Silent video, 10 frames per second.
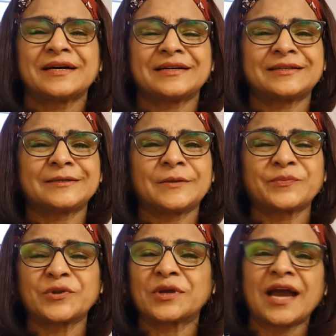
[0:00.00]

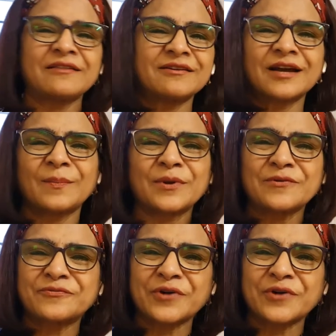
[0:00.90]
gather a couple of